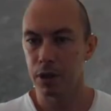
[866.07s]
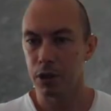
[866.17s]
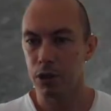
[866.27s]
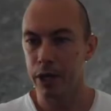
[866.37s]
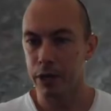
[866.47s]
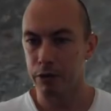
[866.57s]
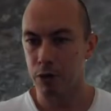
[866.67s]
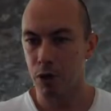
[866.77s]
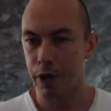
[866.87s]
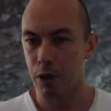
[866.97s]
you get your
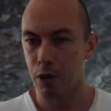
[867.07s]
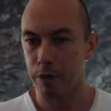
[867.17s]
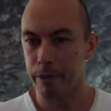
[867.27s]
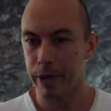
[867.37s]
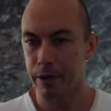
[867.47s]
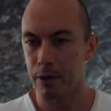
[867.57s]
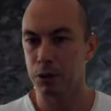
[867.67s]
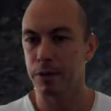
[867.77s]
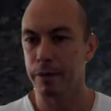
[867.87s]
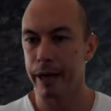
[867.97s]
entire
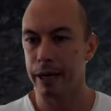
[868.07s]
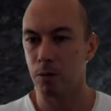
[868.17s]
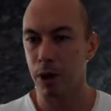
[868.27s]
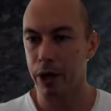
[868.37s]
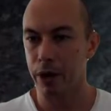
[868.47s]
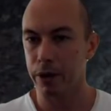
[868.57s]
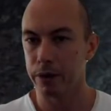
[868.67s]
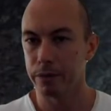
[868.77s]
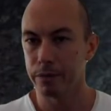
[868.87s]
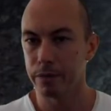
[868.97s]
ultimate back in one go.
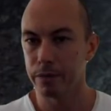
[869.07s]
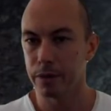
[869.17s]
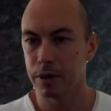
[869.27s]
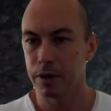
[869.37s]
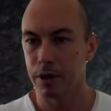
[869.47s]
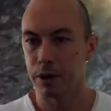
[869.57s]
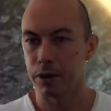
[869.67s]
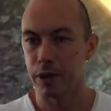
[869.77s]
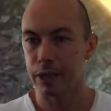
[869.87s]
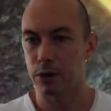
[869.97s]

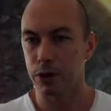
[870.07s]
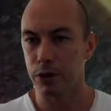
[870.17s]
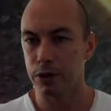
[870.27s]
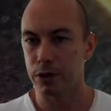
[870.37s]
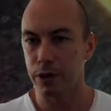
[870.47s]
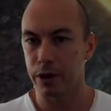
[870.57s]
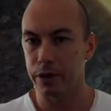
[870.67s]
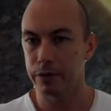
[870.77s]
So that's also good to know.